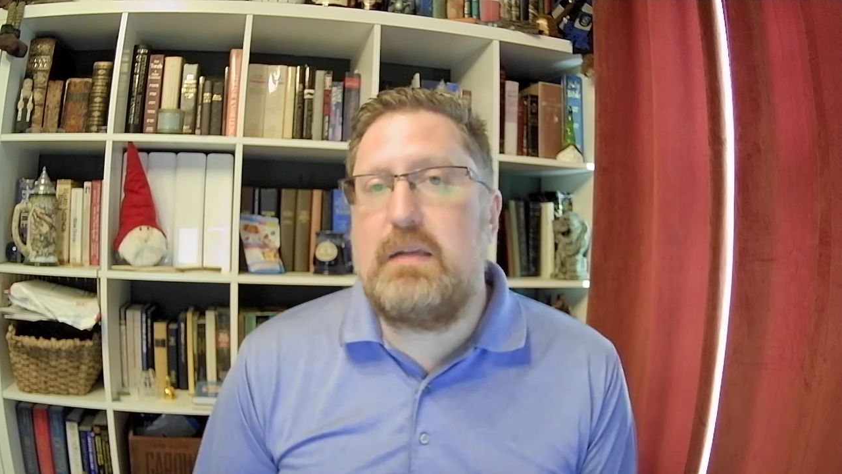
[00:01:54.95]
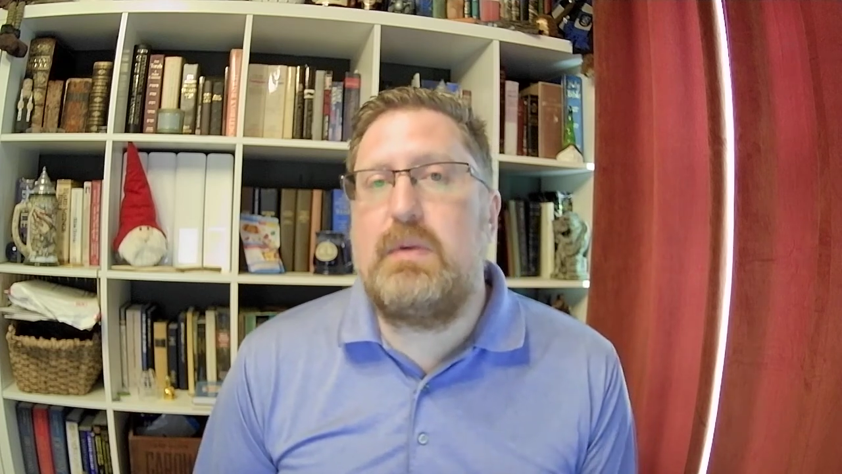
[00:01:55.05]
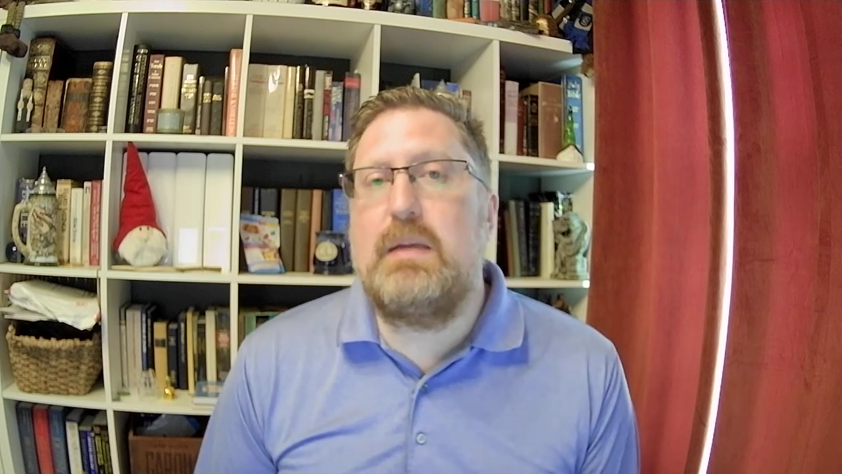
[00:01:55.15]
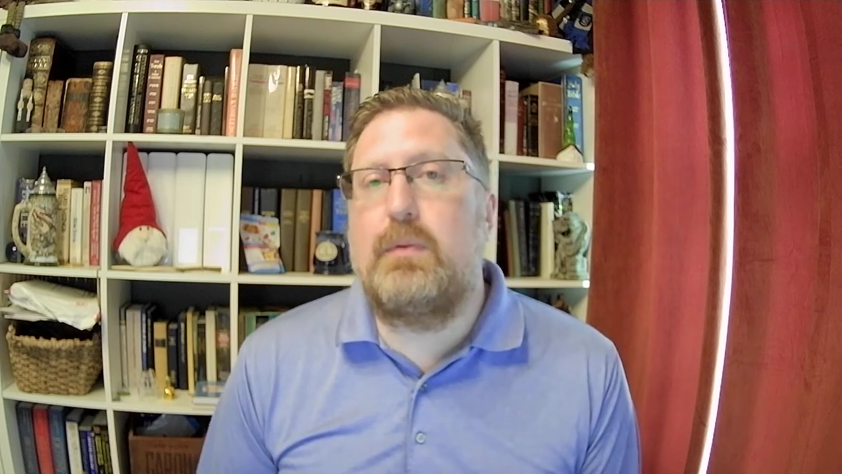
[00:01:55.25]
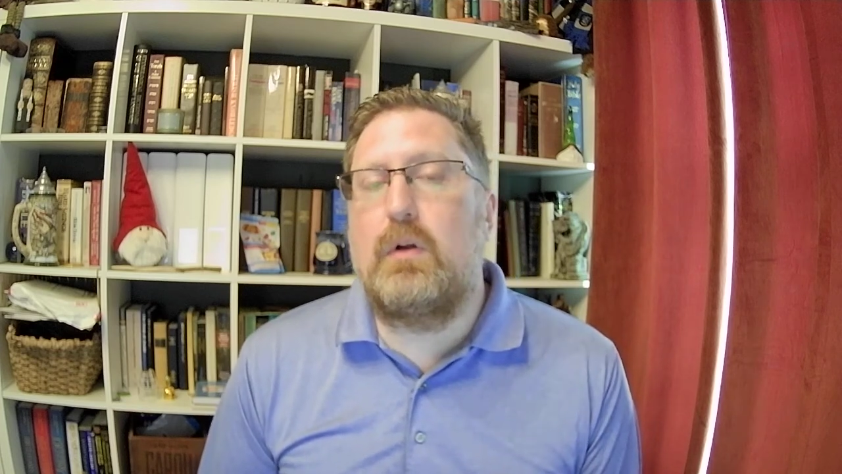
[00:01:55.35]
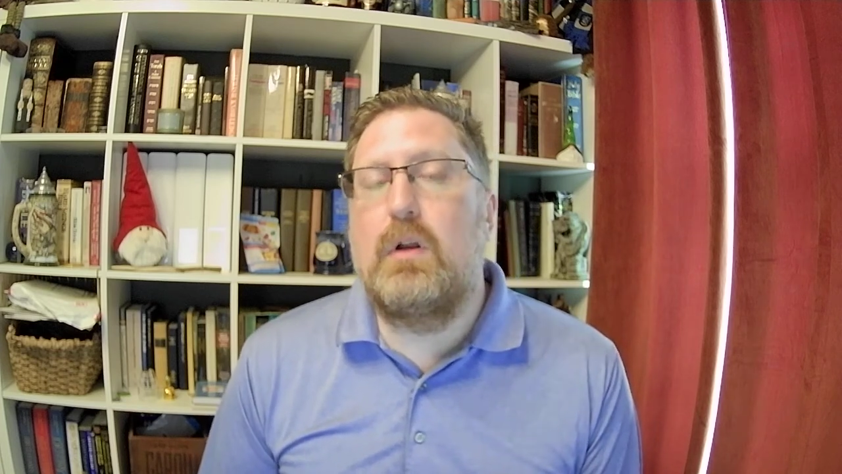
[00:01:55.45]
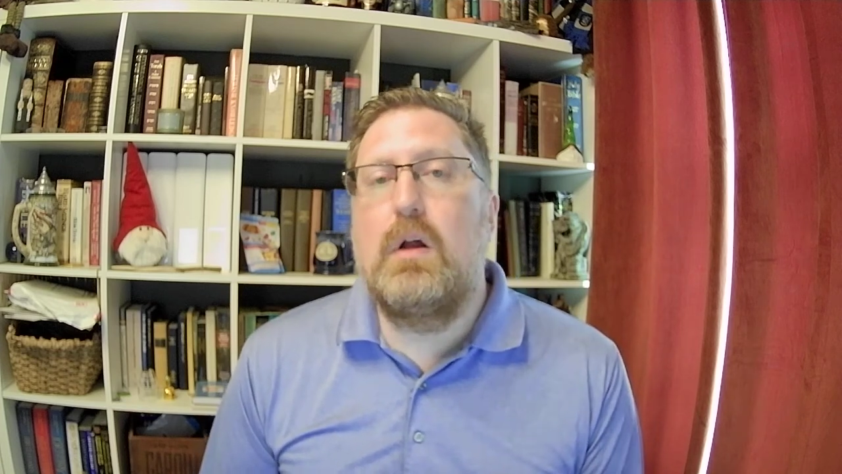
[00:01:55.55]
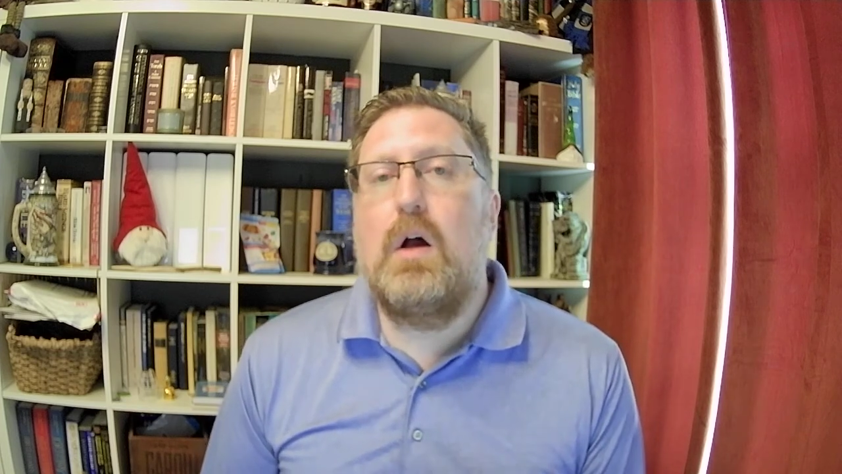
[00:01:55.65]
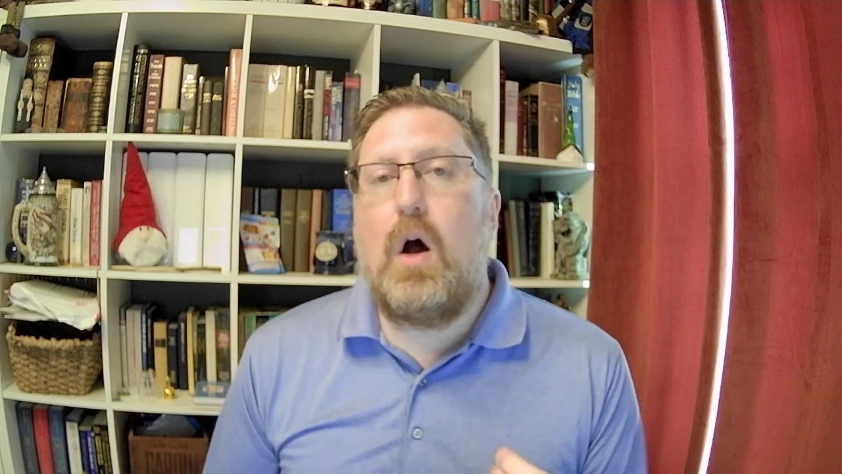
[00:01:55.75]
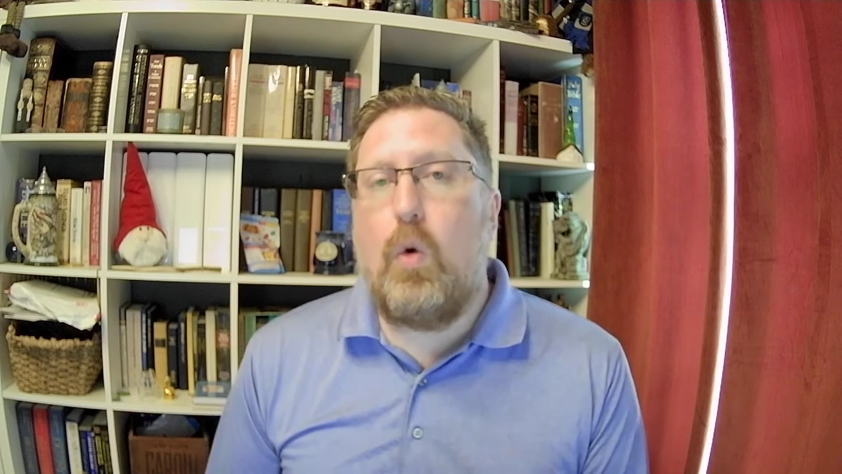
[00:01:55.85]
people
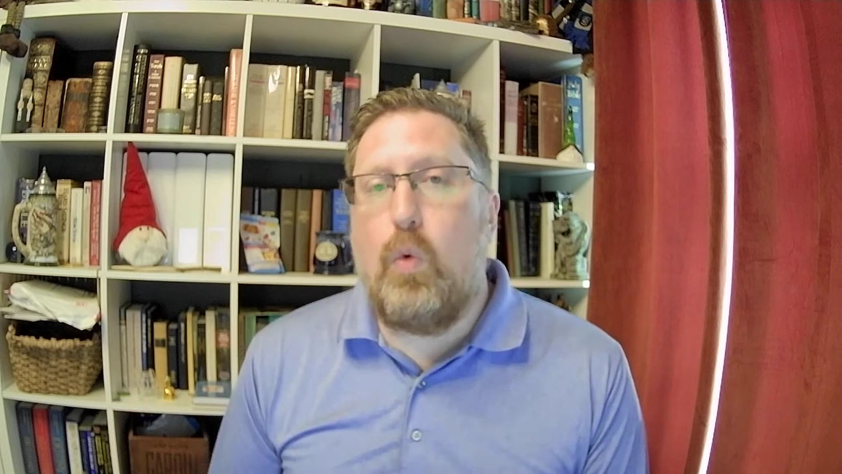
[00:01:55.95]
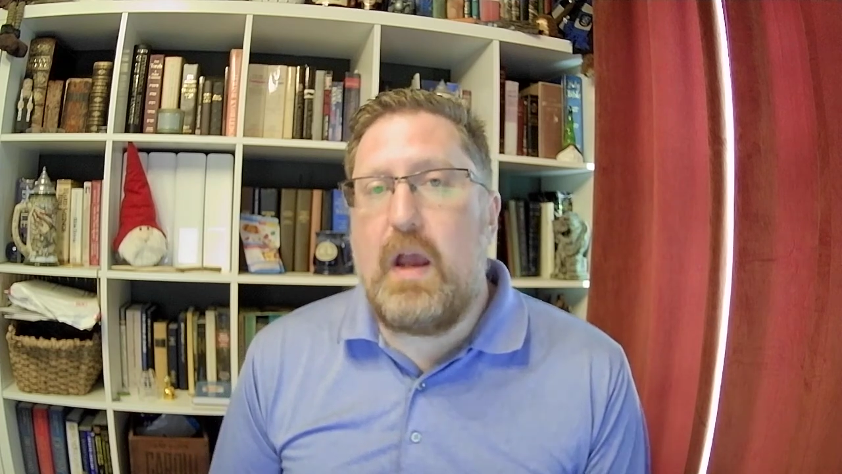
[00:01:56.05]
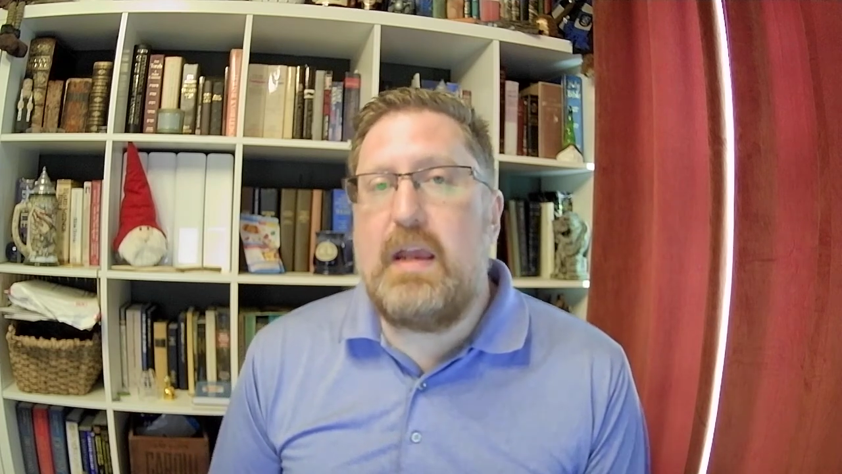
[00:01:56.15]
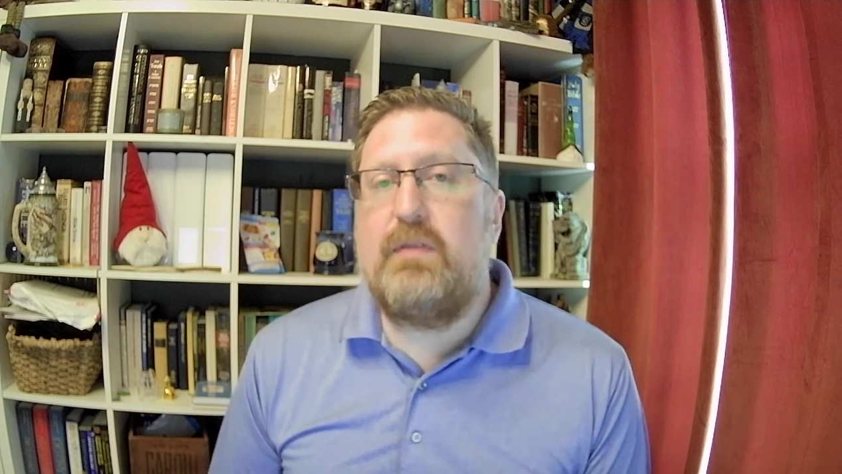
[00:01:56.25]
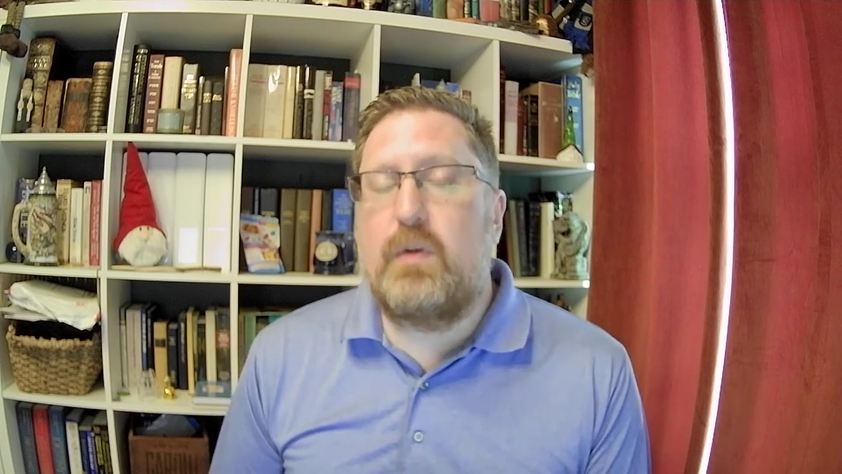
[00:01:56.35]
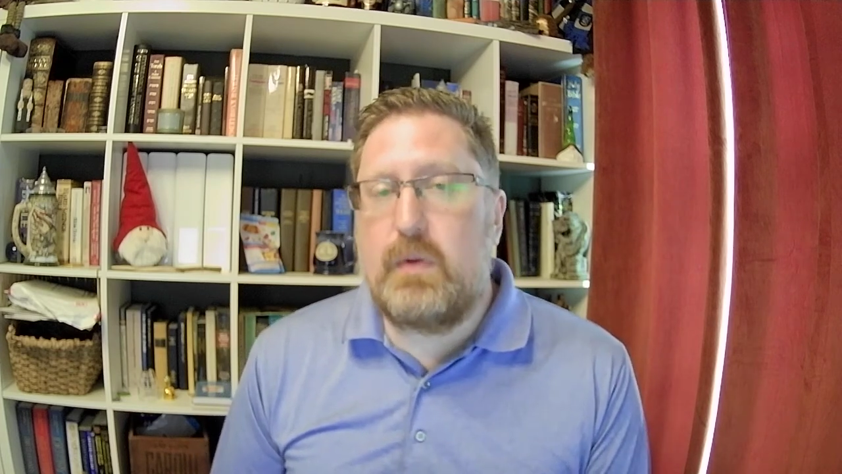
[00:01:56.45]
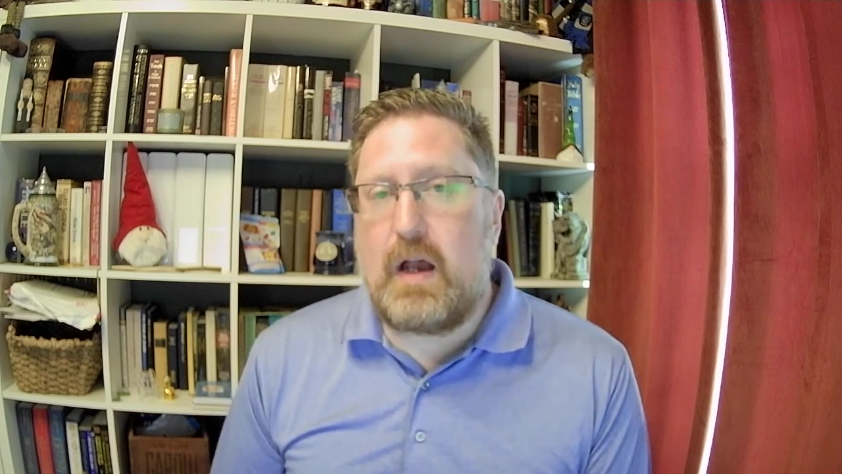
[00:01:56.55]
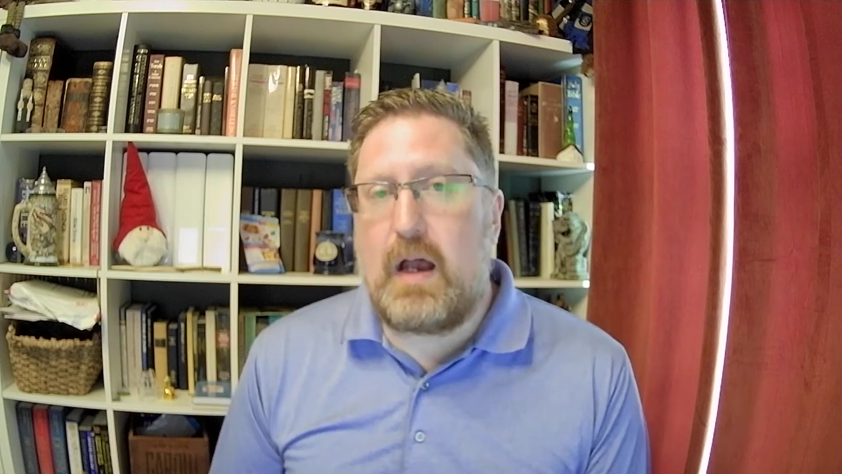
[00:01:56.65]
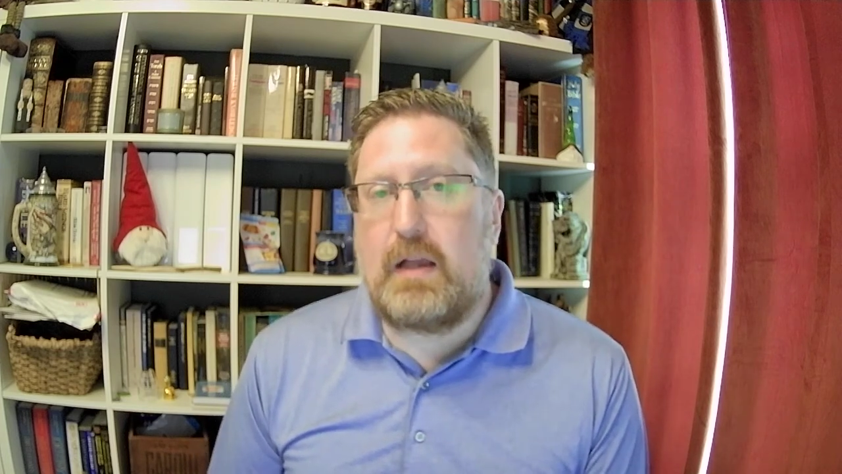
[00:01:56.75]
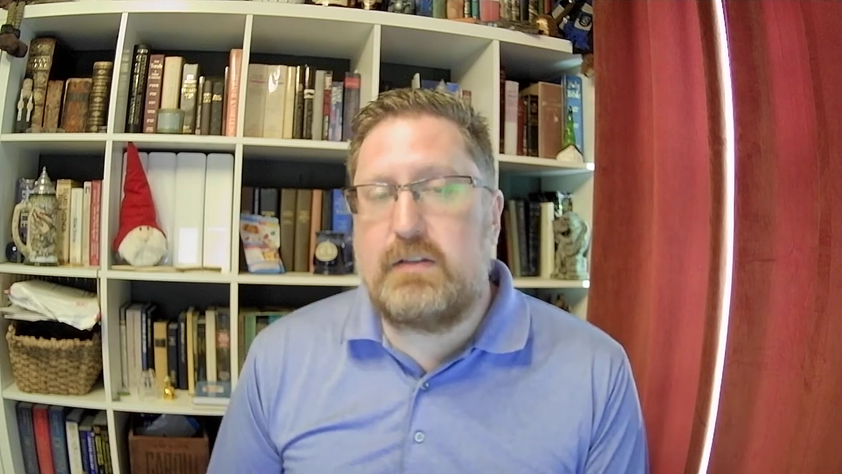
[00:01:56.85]
away from God,